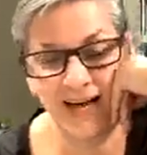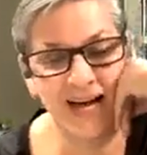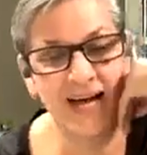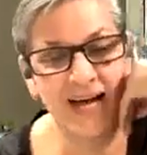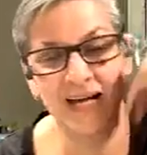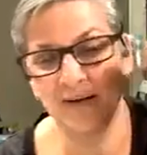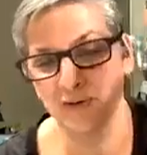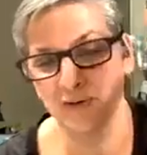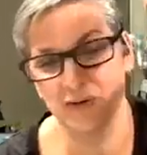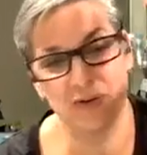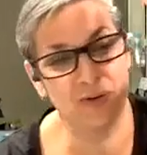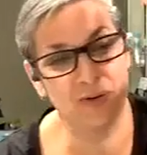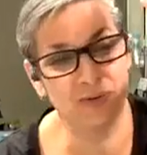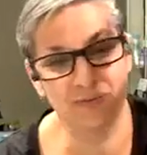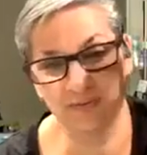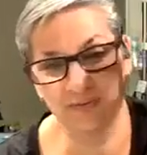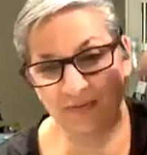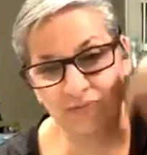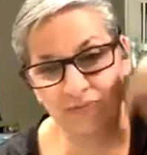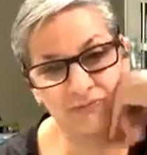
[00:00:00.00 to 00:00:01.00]
I don't
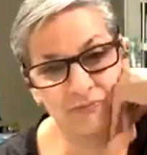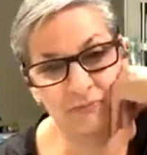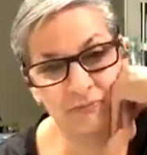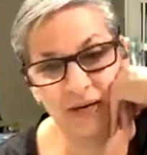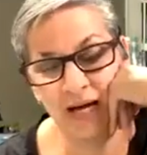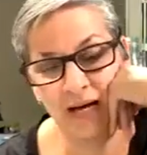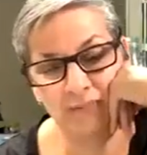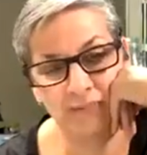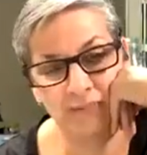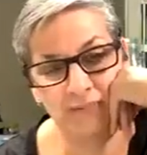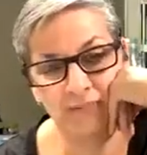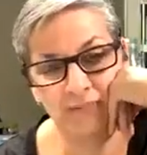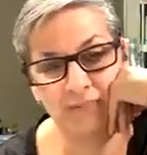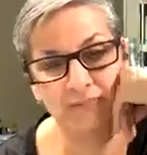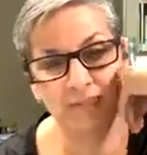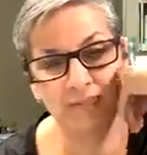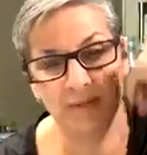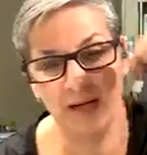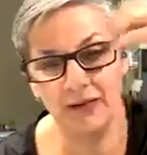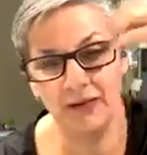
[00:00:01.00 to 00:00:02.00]
know, be,
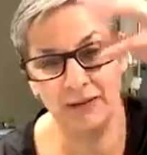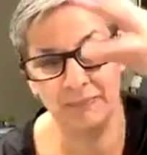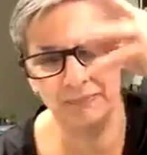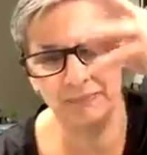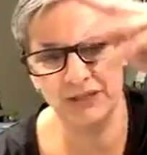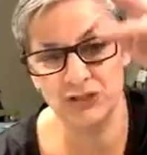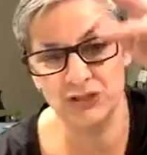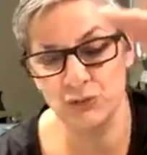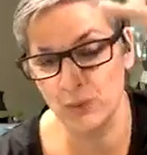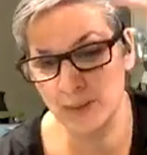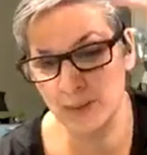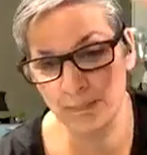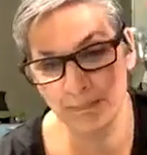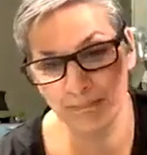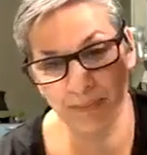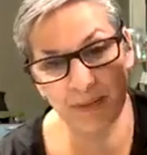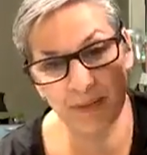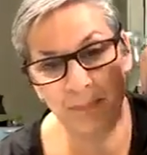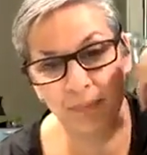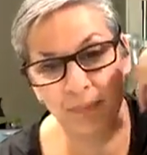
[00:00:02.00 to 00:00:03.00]
between
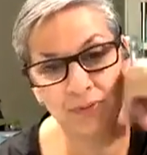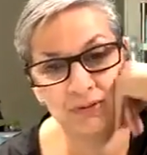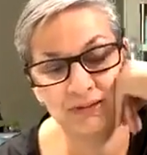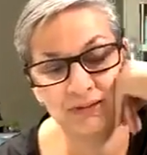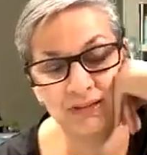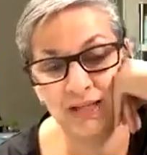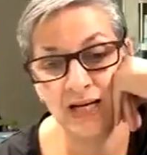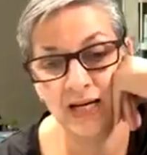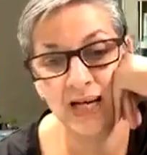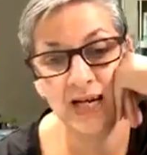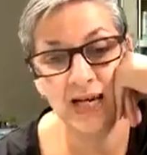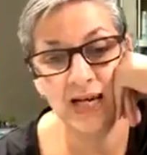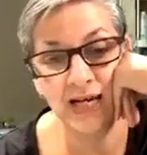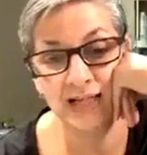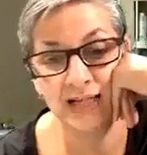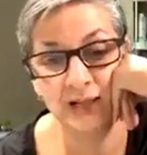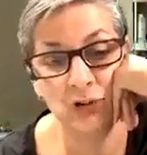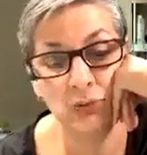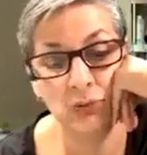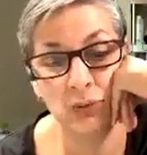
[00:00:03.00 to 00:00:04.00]
people
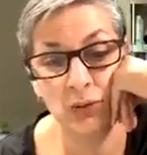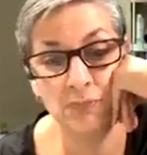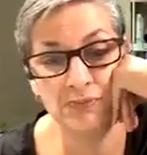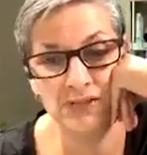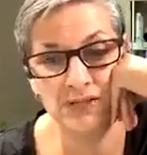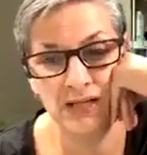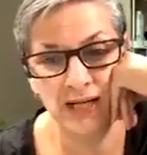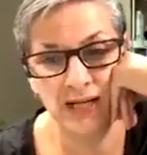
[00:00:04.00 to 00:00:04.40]
in the groups.